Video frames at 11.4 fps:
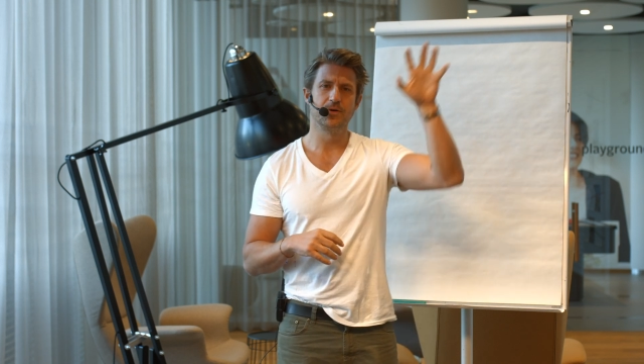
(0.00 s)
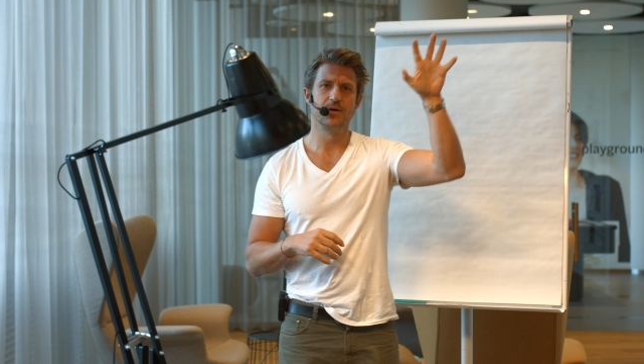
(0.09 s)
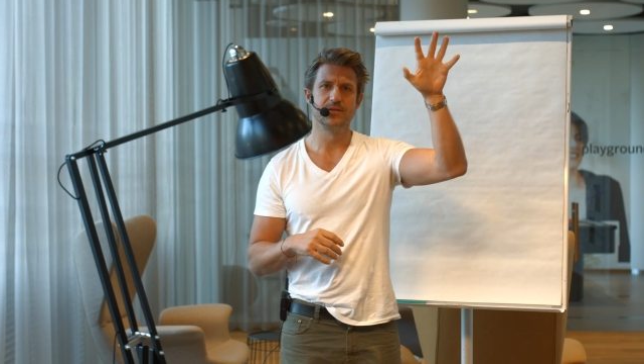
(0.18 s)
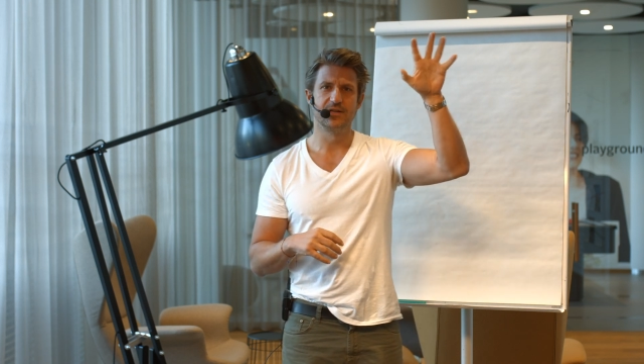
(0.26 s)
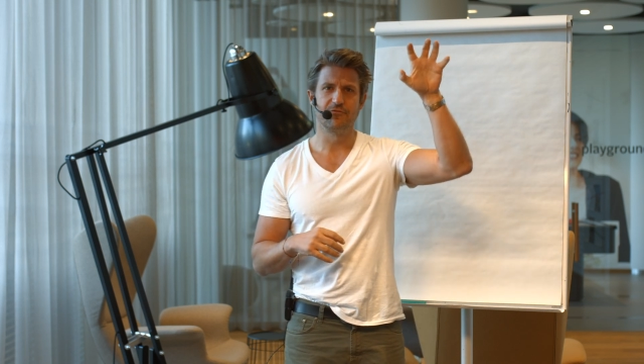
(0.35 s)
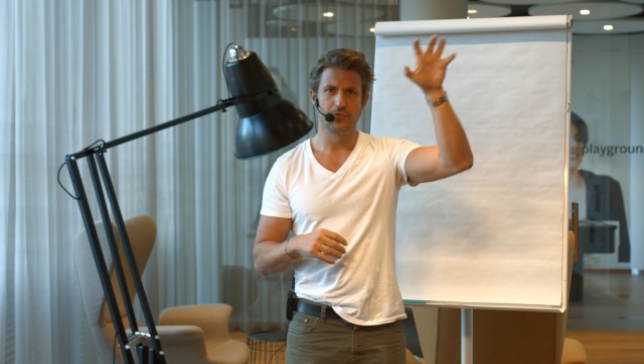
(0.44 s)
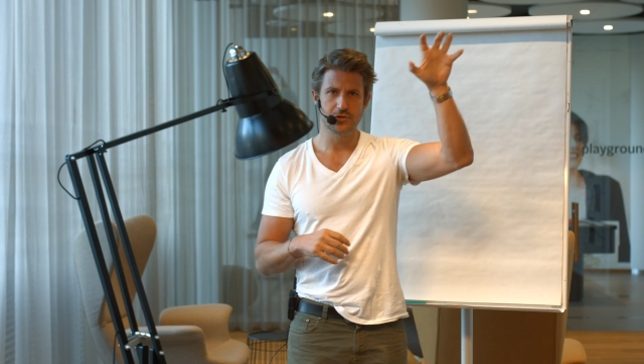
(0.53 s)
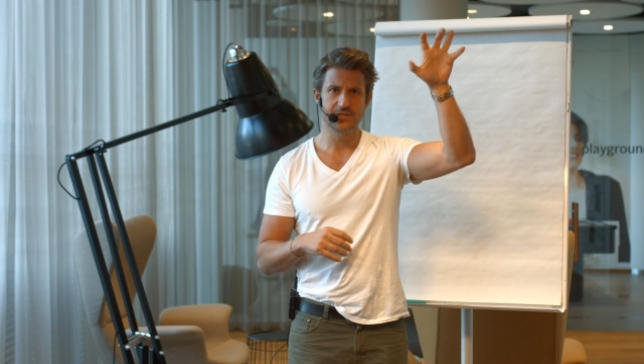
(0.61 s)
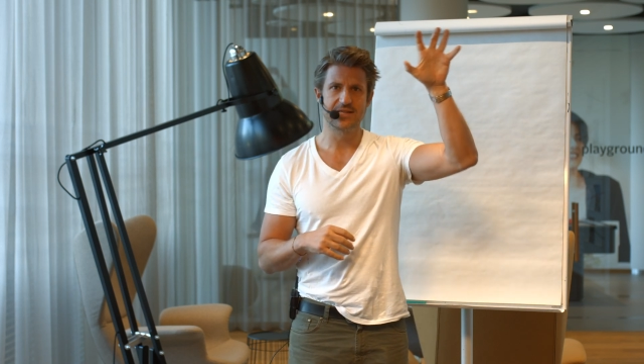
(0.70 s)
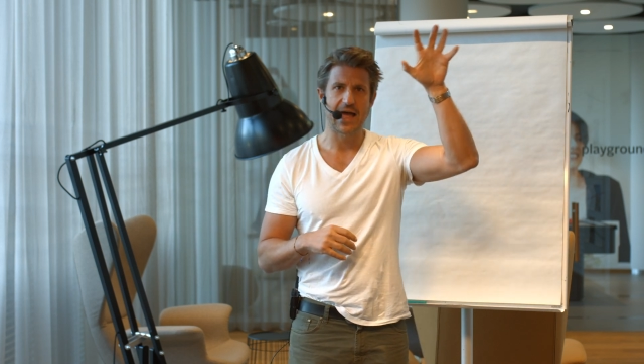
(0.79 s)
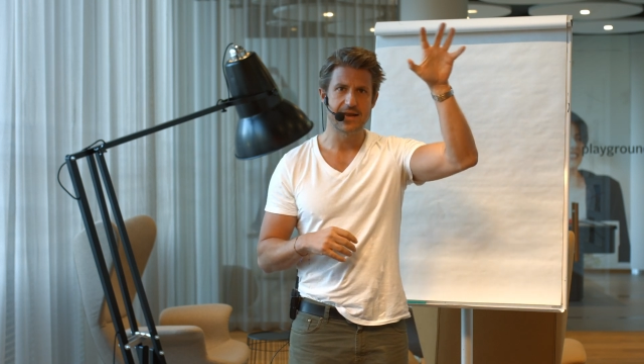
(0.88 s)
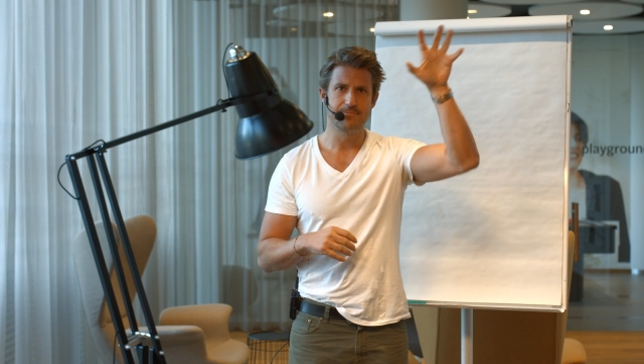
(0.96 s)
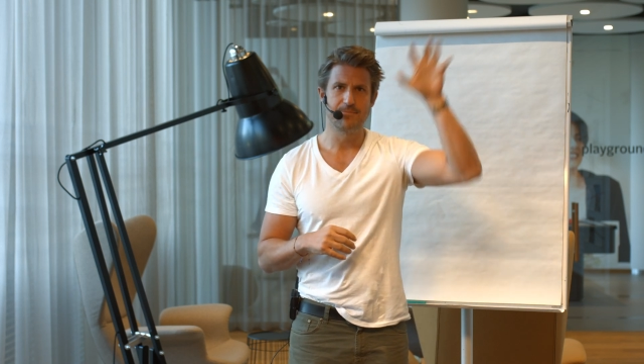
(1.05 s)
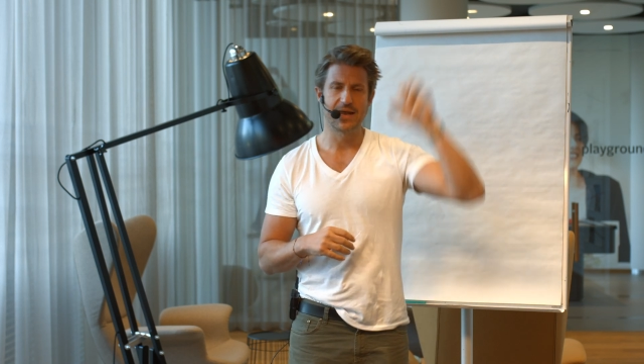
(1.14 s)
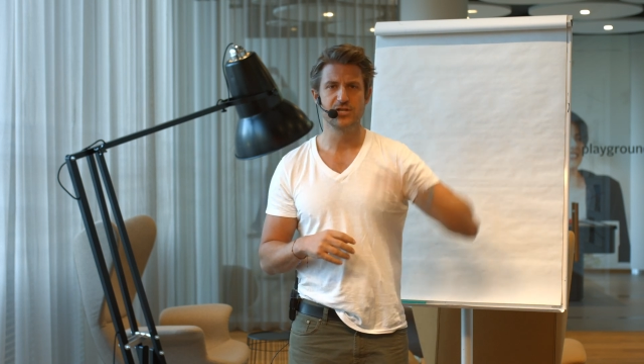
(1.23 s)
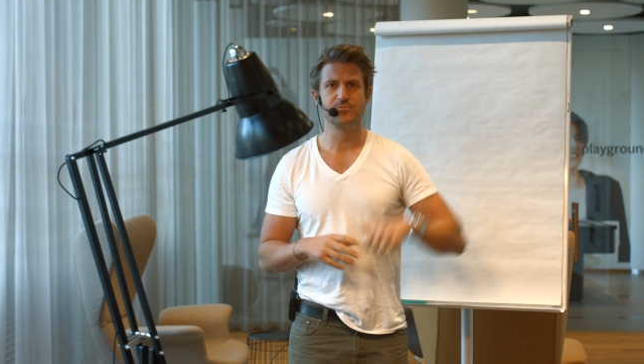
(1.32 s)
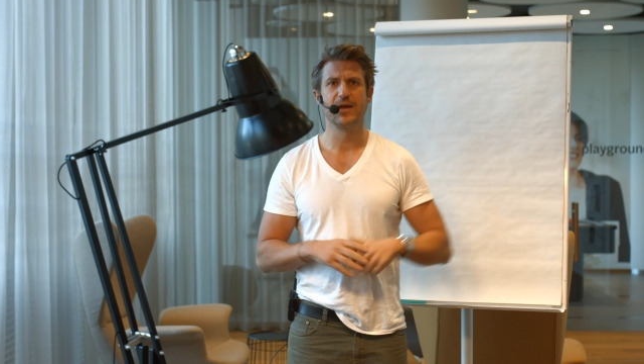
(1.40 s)
the first line
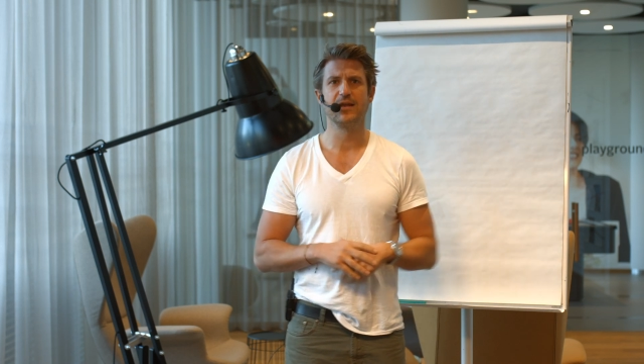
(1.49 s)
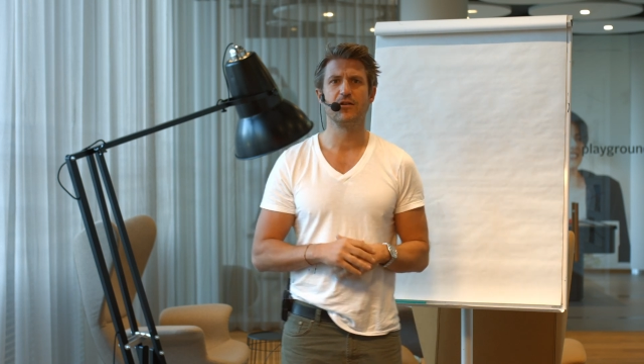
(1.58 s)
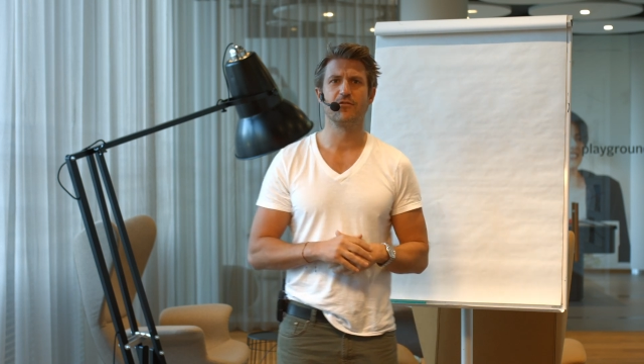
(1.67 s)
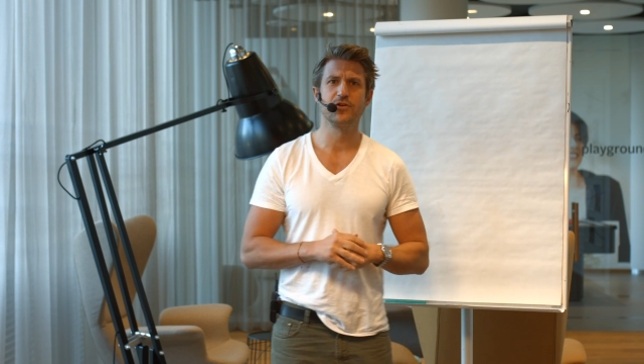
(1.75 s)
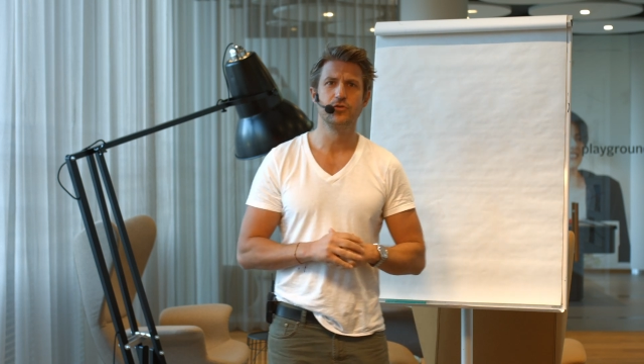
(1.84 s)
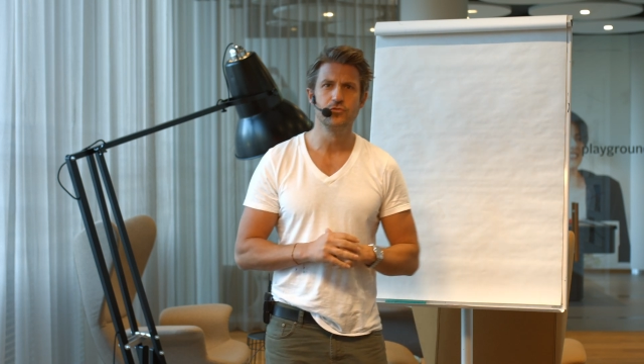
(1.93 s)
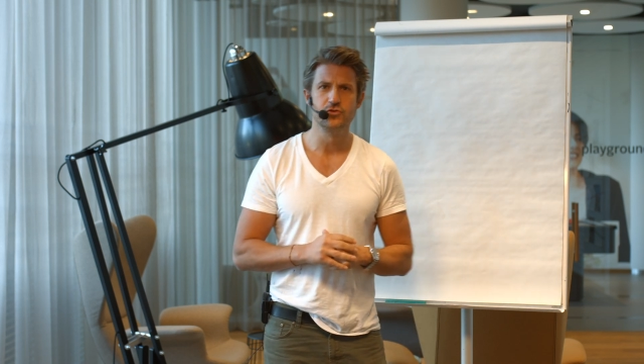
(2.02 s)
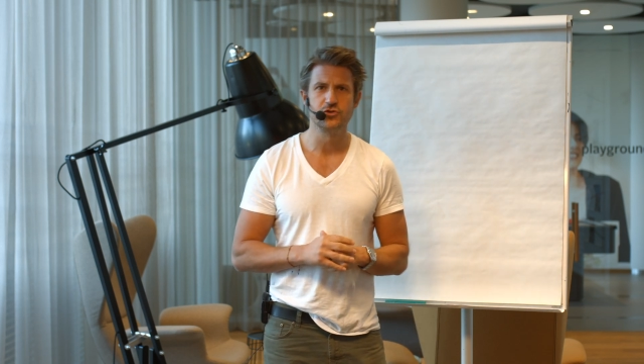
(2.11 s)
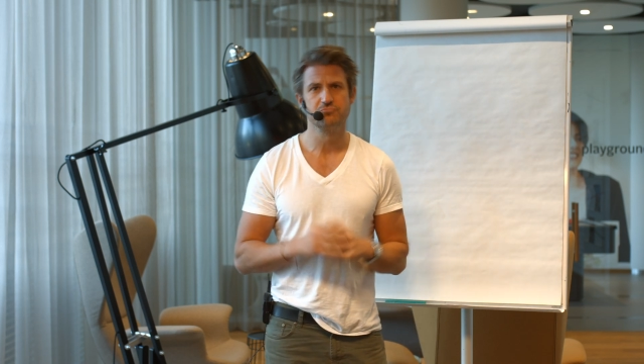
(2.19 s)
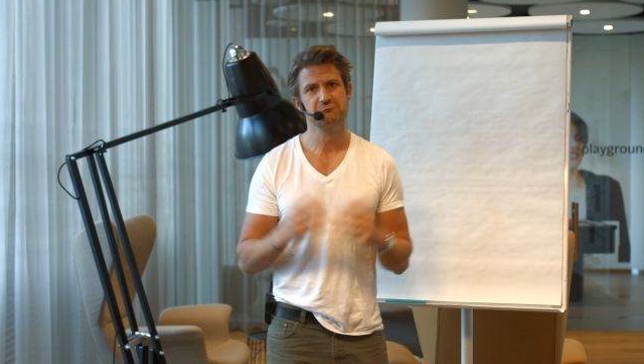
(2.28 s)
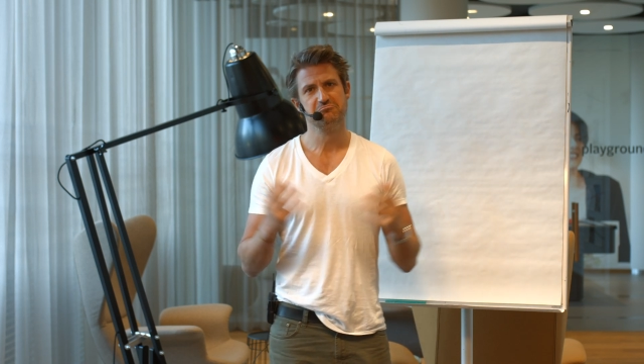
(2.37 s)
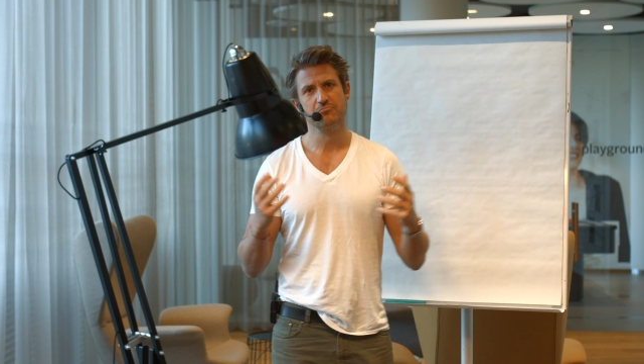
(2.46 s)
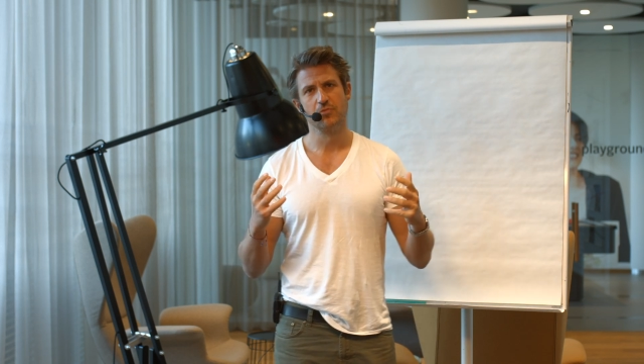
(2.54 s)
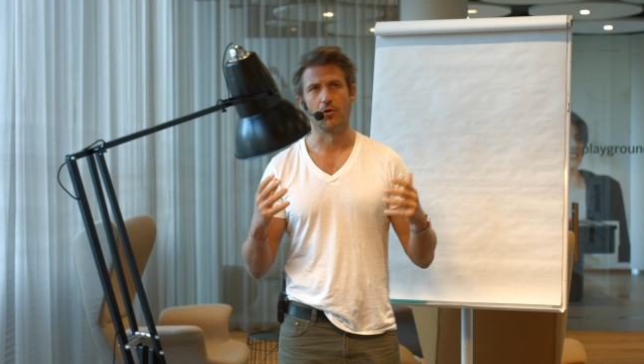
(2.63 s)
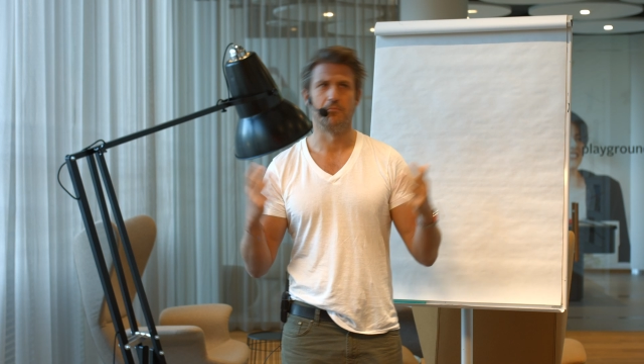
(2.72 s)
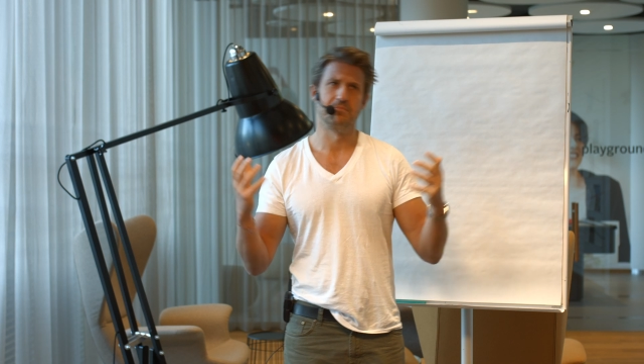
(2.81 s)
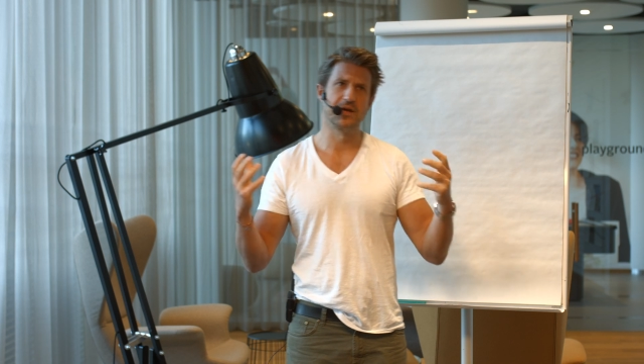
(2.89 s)
management of a huge
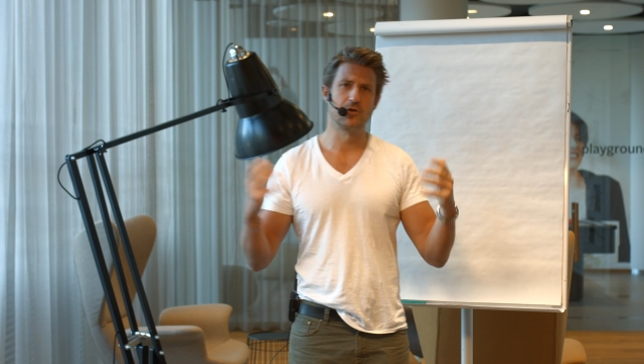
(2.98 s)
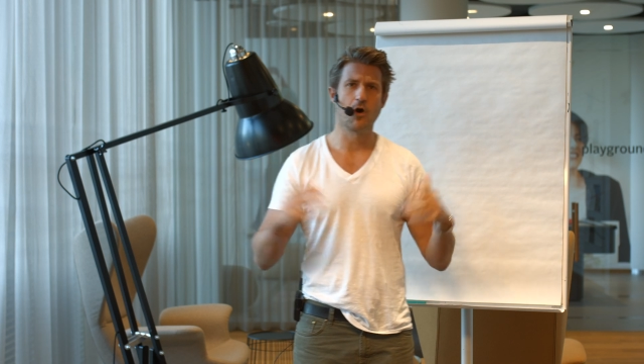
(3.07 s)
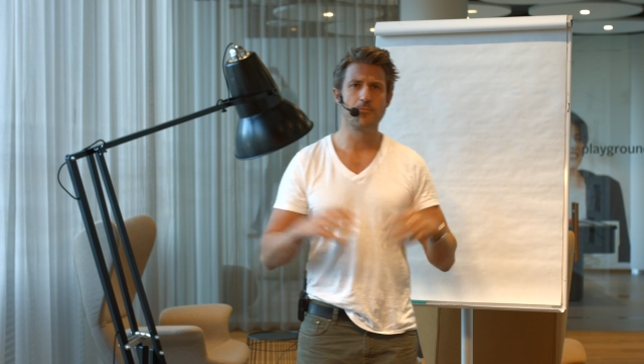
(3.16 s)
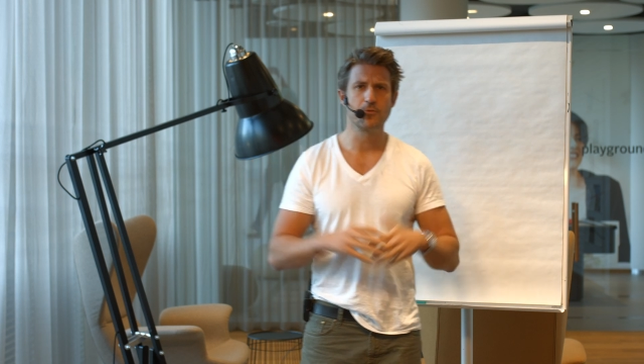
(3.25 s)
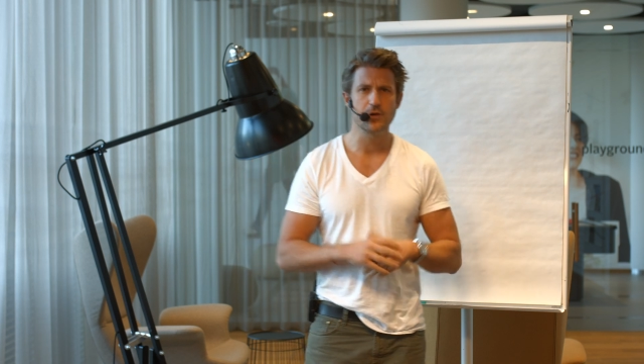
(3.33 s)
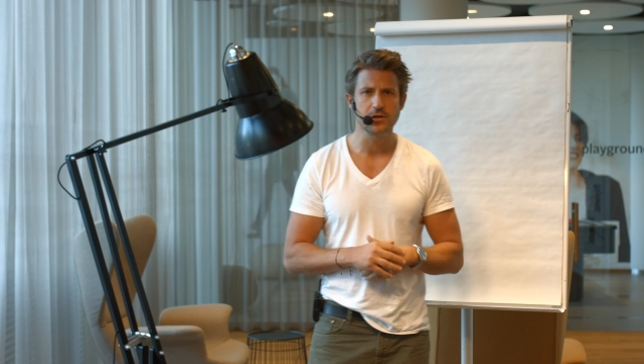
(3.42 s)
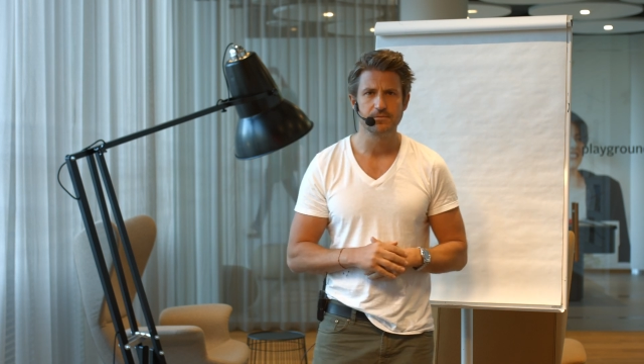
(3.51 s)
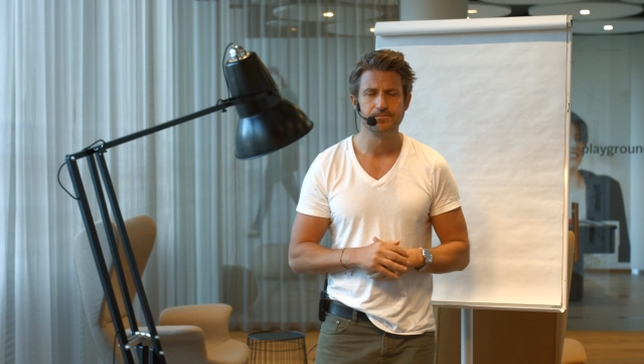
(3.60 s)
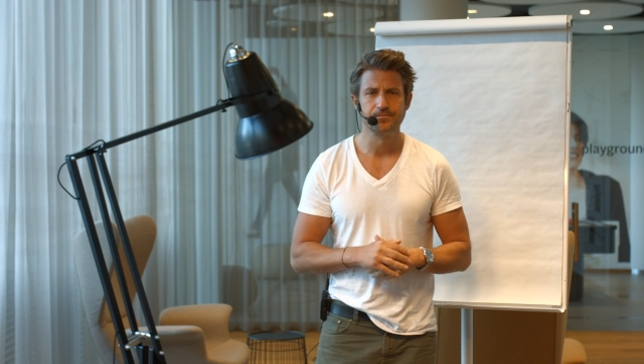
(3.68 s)
or big corporate,